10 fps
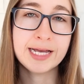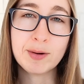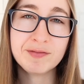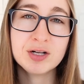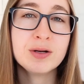
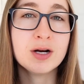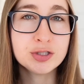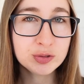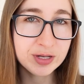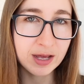However, there are
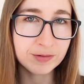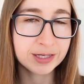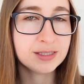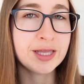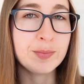2
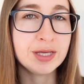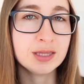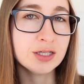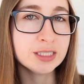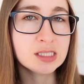caveats that
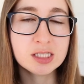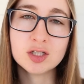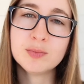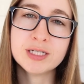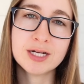mean there is
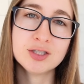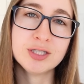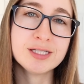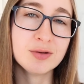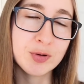still
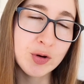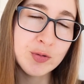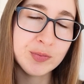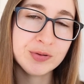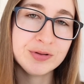potentially some
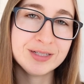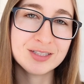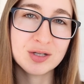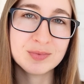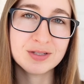hope
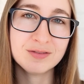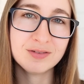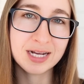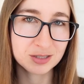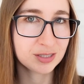in terms
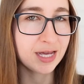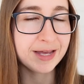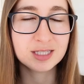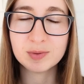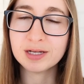of
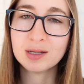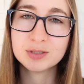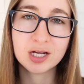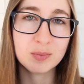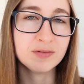exercise being
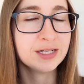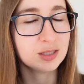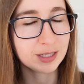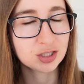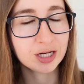able to help prevent
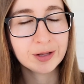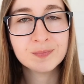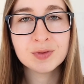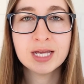dementia.